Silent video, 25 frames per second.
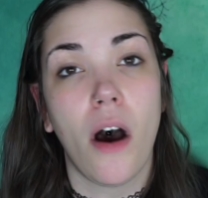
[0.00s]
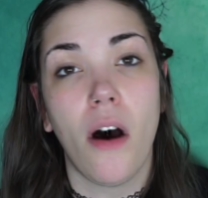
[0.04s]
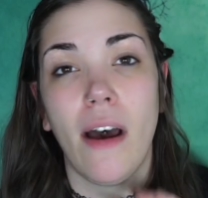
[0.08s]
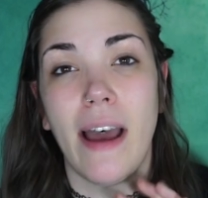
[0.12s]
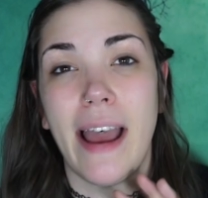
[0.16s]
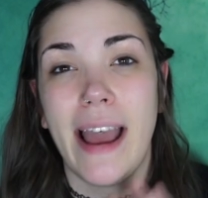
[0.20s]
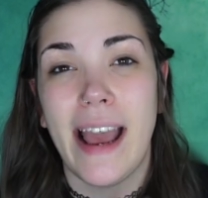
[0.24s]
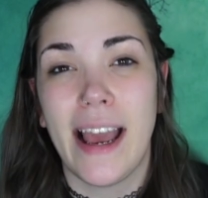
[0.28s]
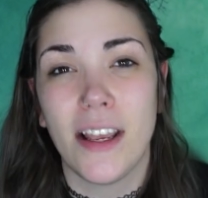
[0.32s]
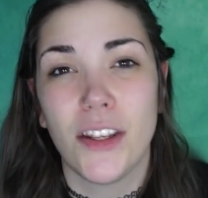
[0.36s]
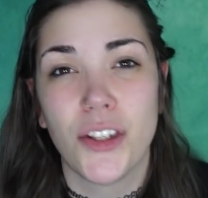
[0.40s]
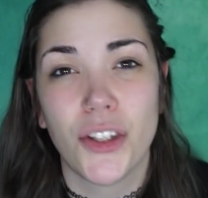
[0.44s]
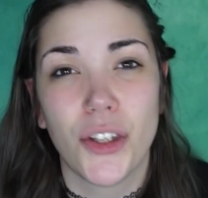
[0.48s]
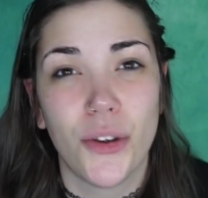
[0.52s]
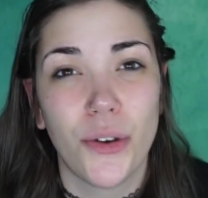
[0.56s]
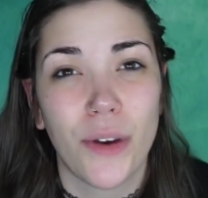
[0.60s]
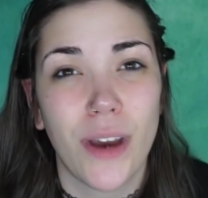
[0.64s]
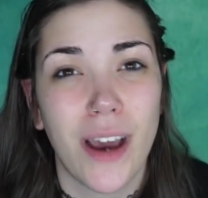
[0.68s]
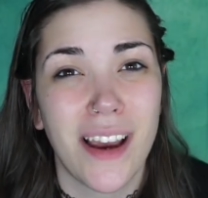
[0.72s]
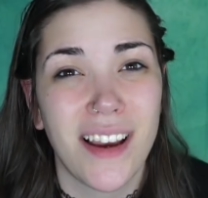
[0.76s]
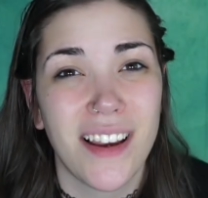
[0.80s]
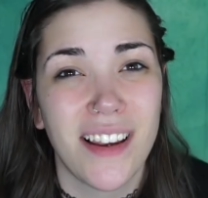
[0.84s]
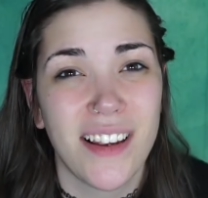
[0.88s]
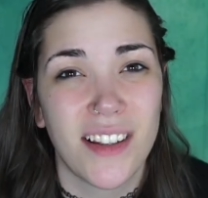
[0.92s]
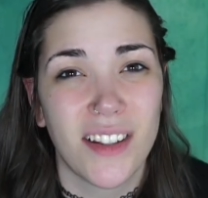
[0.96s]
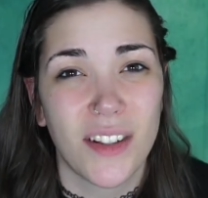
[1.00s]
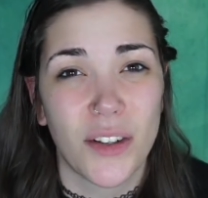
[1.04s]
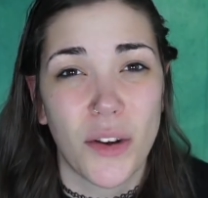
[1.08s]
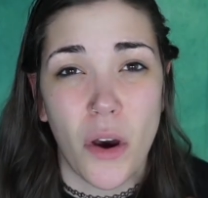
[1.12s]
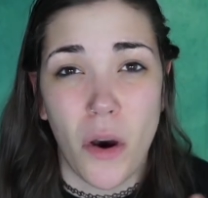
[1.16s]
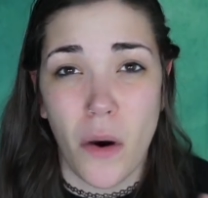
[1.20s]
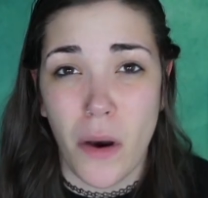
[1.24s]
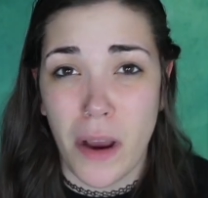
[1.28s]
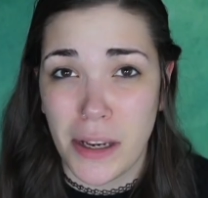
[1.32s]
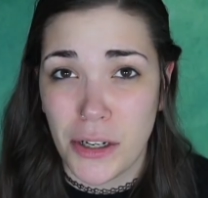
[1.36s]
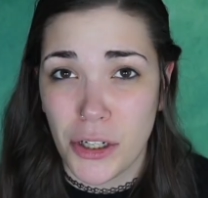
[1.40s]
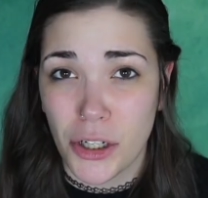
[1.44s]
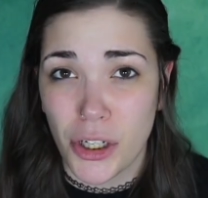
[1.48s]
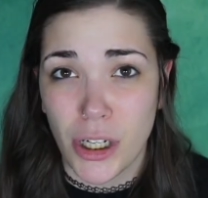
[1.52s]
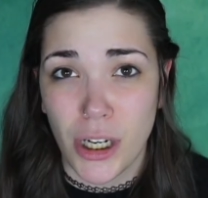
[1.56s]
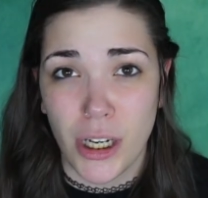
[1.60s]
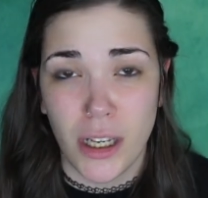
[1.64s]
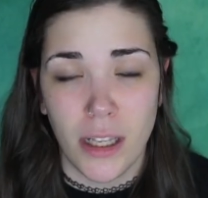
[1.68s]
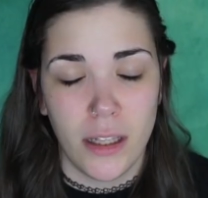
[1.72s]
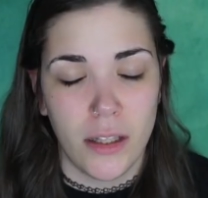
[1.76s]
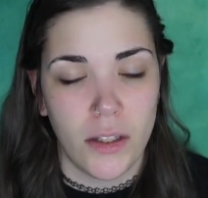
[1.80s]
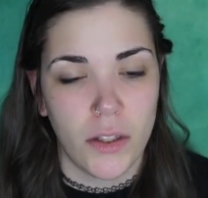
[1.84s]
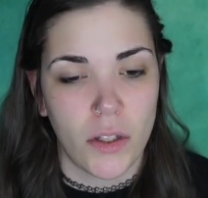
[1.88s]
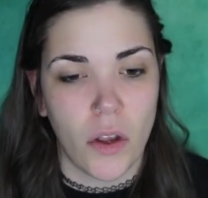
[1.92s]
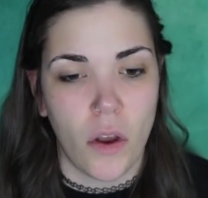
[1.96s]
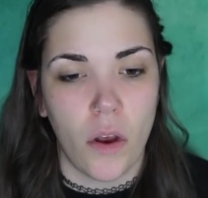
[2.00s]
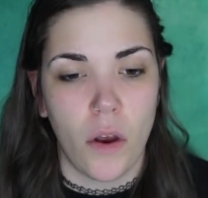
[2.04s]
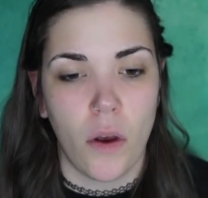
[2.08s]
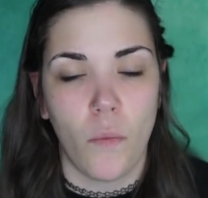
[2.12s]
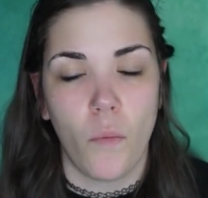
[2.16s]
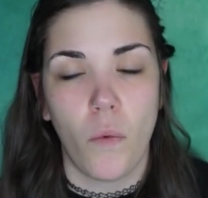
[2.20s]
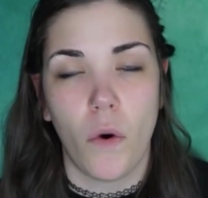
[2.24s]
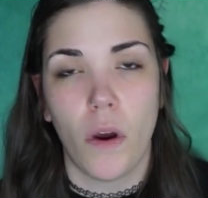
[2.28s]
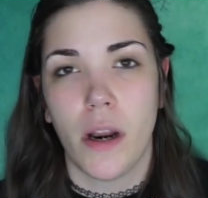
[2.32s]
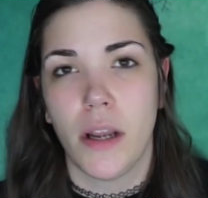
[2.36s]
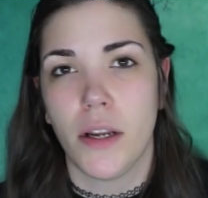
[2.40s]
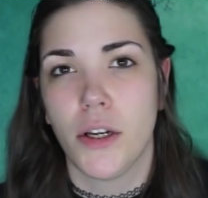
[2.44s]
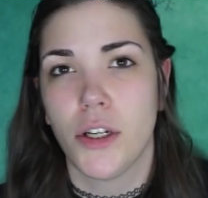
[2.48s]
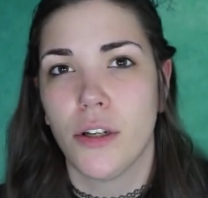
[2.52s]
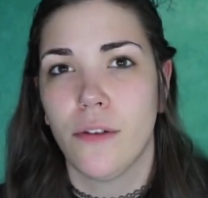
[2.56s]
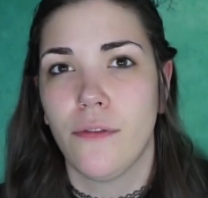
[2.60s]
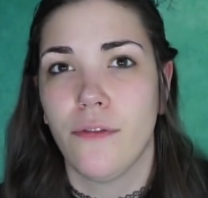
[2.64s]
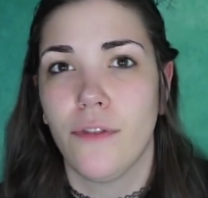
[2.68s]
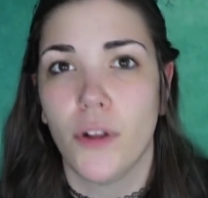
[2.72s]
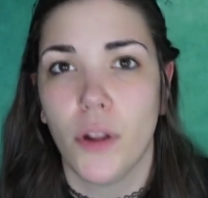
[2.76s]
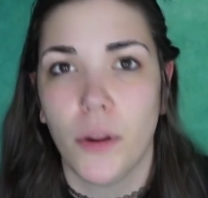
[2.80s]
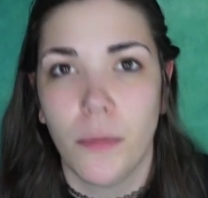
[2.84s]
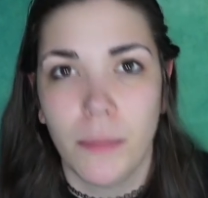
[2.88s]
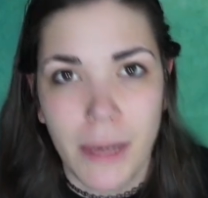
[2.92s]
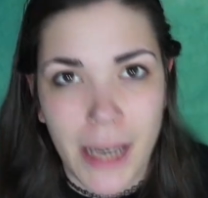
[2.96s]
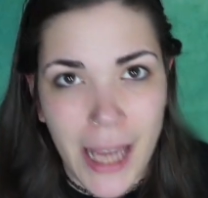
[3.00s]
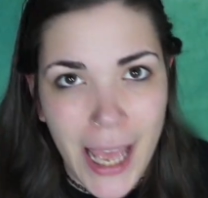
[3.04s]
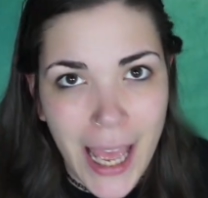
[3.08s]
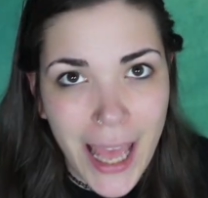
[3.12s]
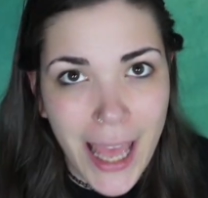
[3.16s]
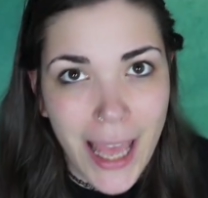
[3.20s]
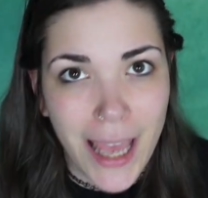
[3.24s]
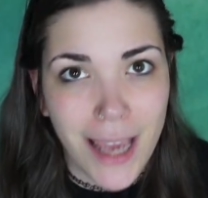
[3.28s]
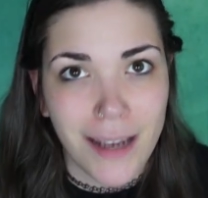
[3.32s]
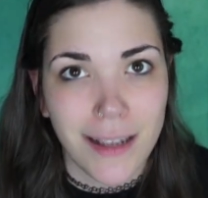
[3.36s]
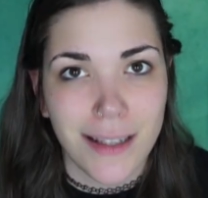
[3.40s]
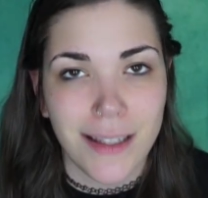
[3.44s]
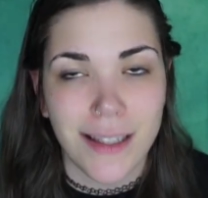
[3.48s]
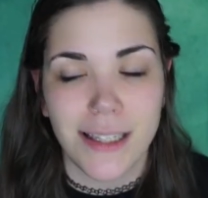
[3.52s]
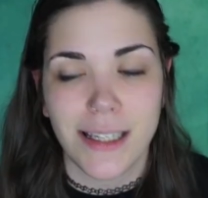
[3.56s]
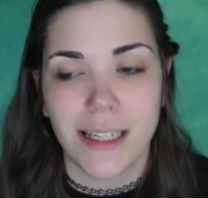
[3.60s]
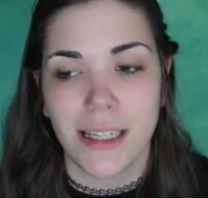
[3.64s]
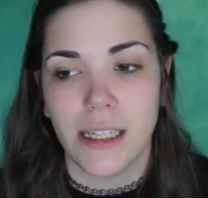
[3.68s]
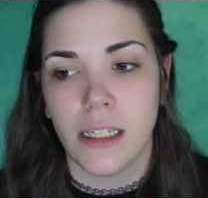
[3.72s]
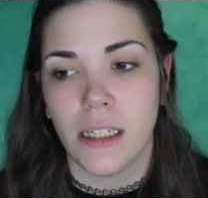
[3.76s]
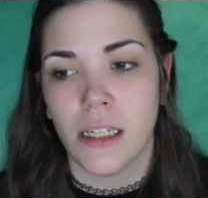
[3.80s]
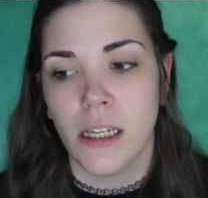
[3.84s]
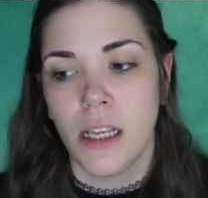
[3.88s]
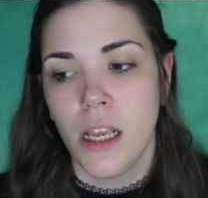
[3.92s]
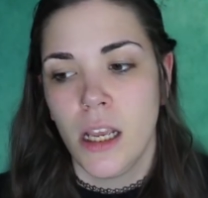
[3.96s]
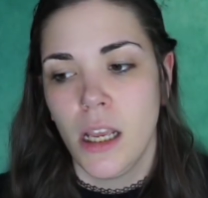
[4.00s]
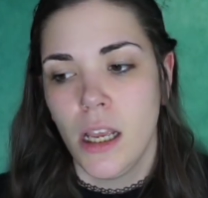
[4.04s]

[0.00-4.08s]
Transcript: I'll ask you guys questions on what I should film next and